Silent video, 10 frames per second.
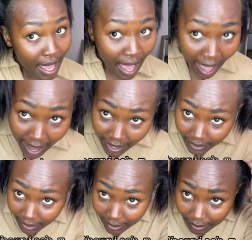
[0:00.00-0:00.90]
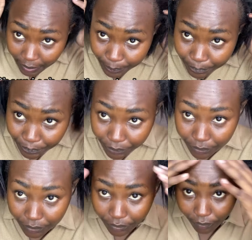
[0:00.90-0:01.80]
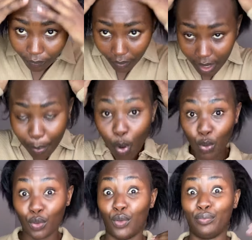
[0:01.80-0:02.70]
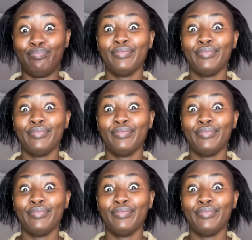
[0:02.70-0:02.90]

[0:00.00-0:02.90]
I had like ipondo.